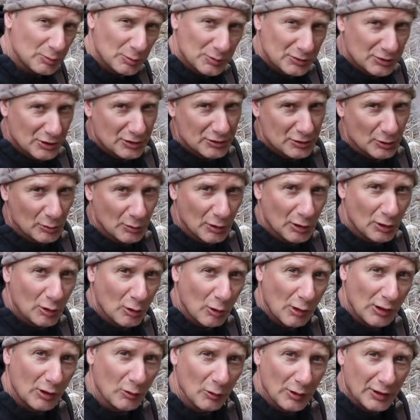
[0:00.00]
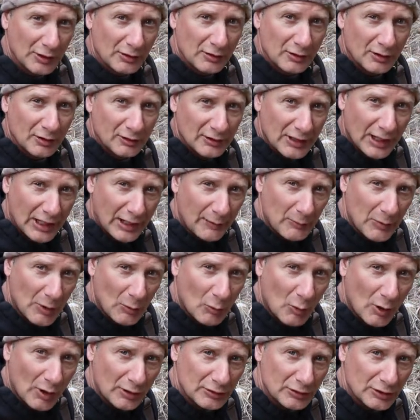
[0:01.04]
was just a real quick one that I've
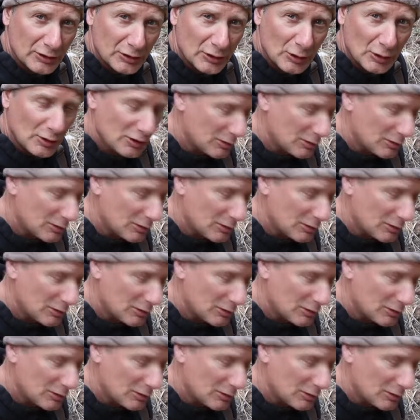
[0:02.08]
been wanting to do,